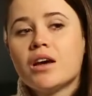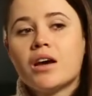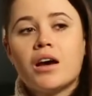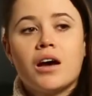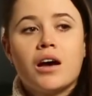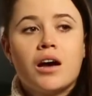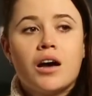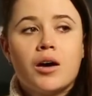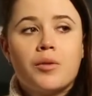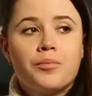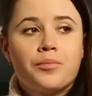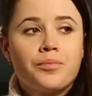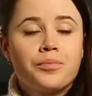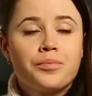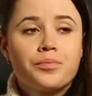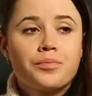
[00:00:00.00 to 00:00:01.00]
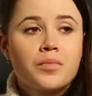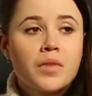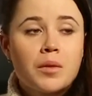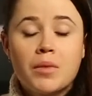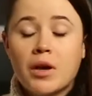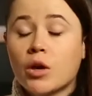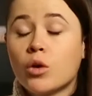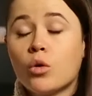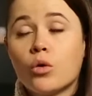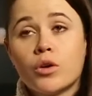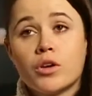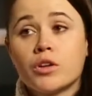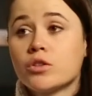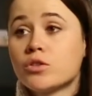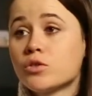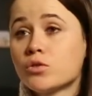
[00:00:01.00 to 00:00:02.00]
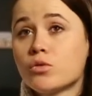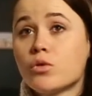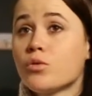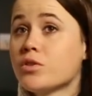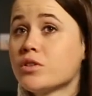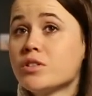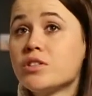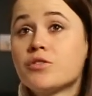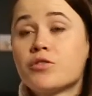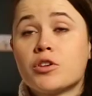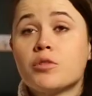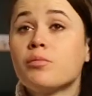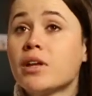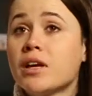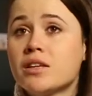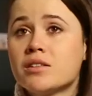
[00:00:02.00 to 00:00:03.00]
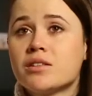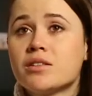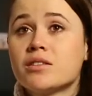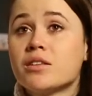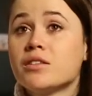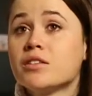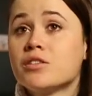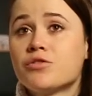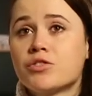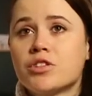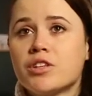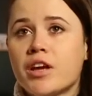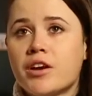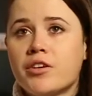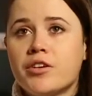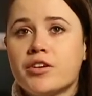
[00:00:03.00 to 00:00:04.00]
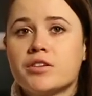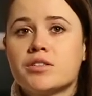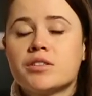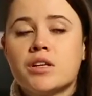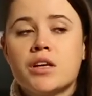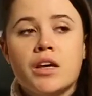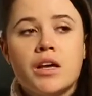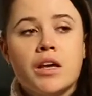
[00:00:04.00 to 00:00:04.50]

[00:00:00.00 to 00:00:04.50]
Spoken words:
by going into all these different places and different areas.